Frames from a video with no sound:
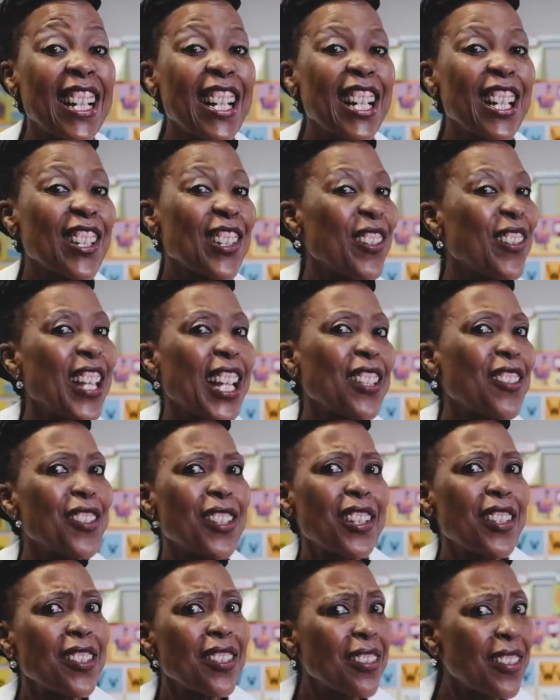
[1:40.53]
so that your
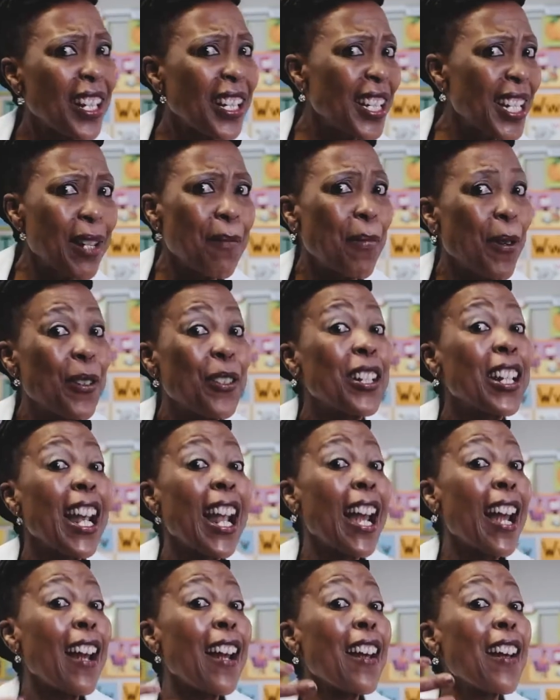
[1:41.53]
children keep on
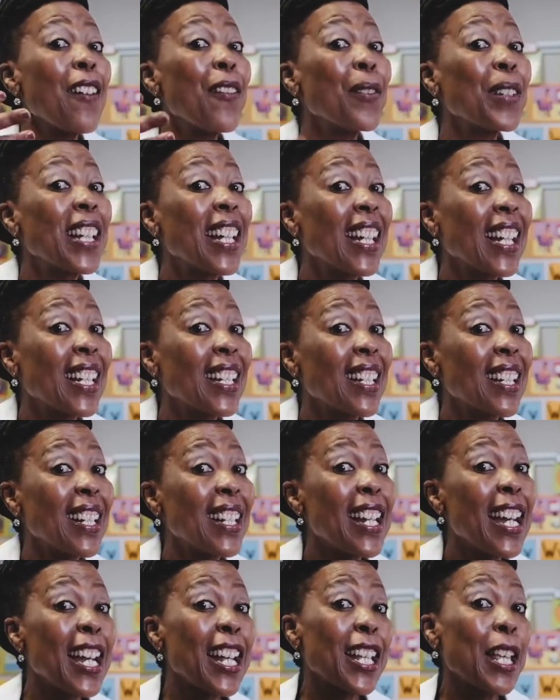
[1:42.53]
looking at it,
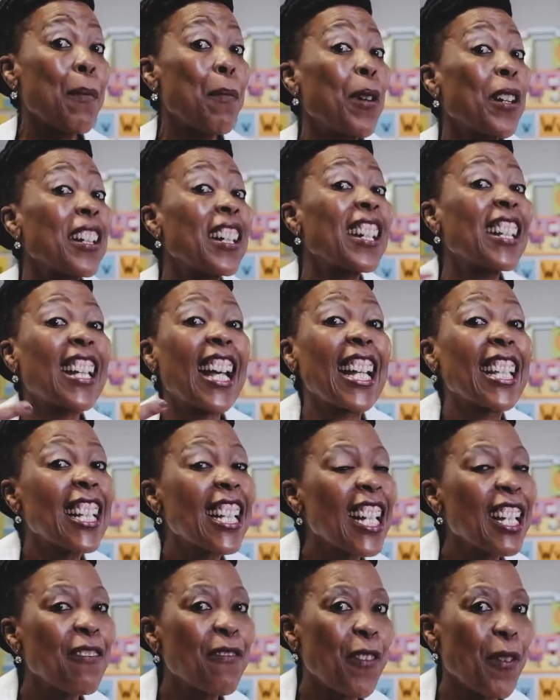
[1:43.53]
keep on getting
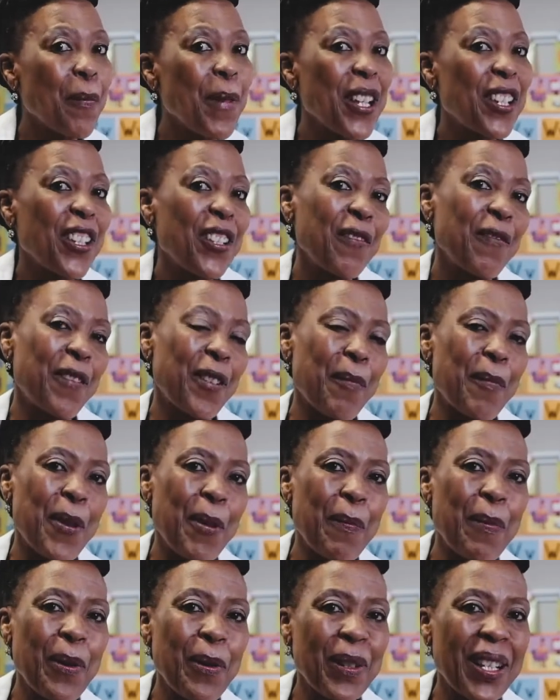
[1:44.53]
information from your
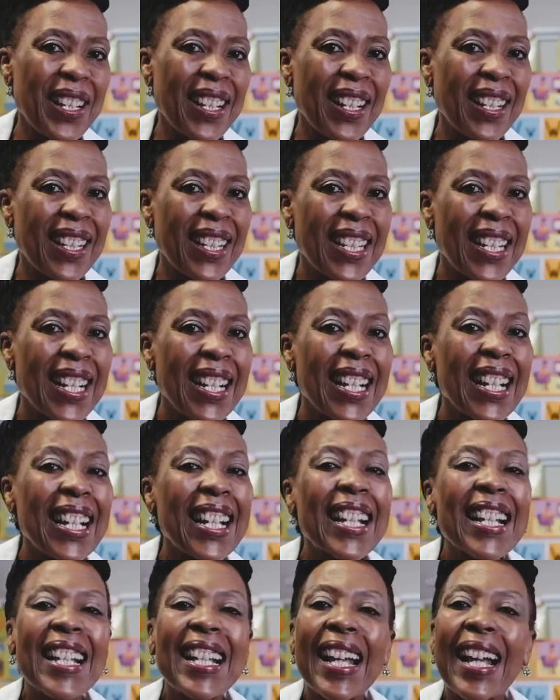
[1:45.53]
poster.
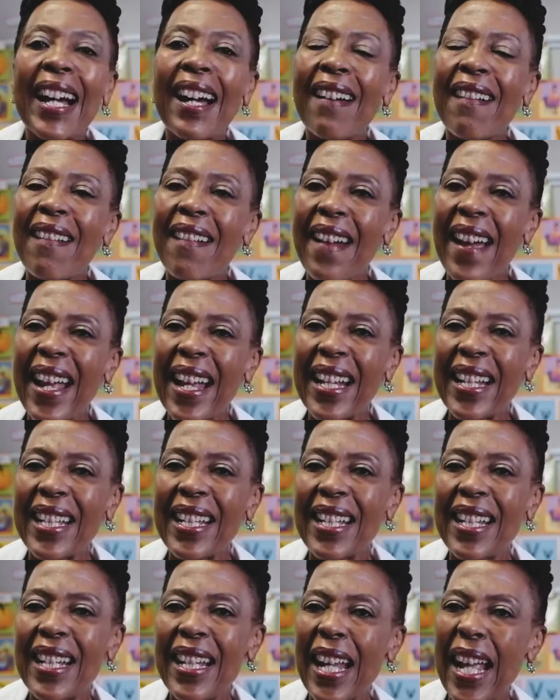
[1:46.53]

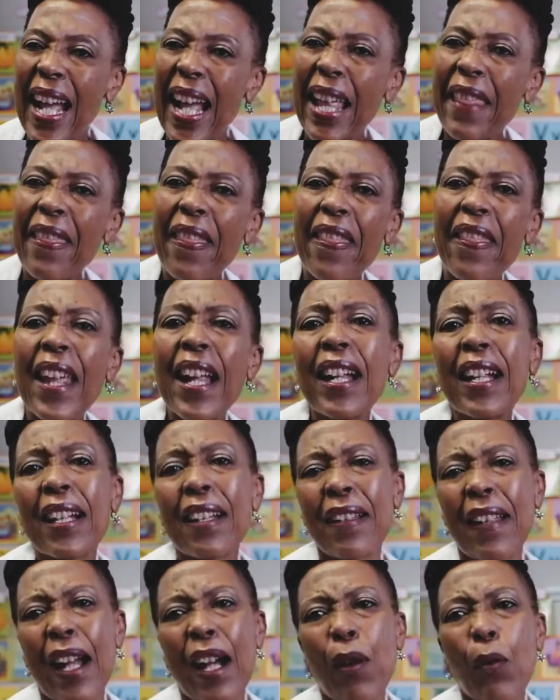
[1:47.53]
Right. I think
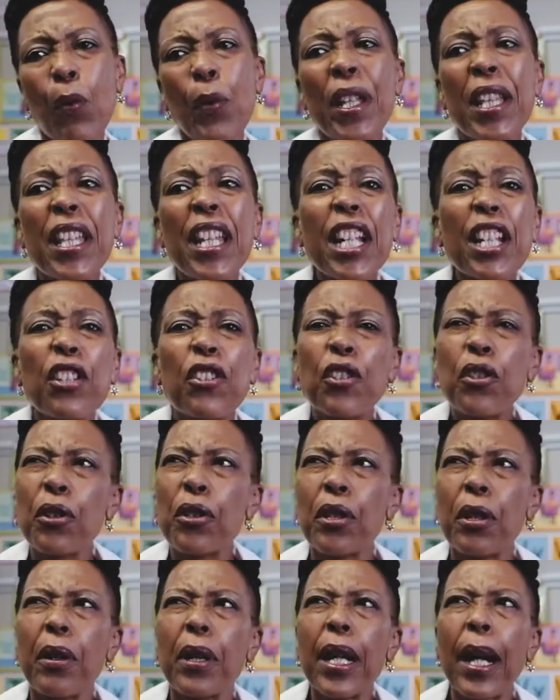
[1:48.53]
now we need to
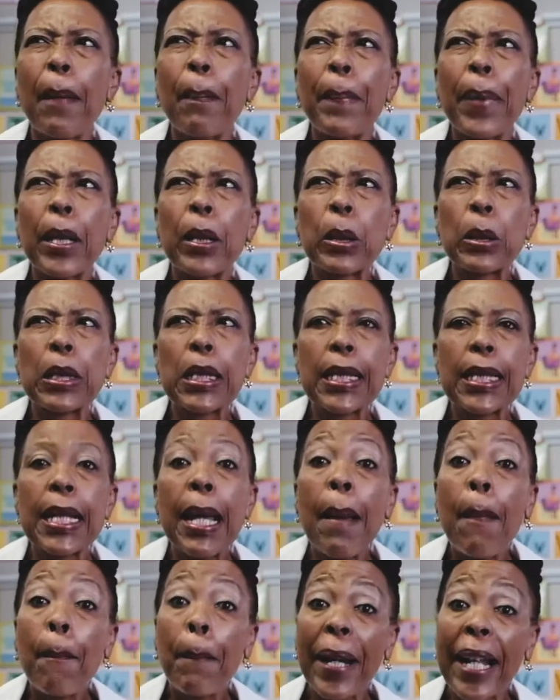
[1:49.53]
talk about
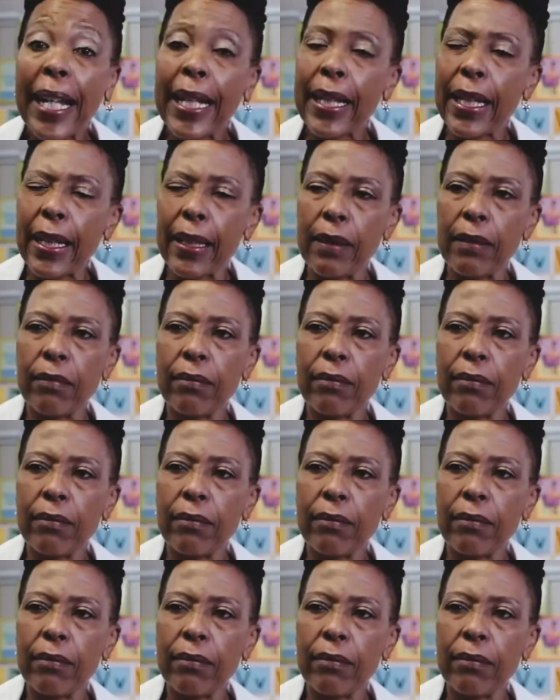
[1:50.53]
planning.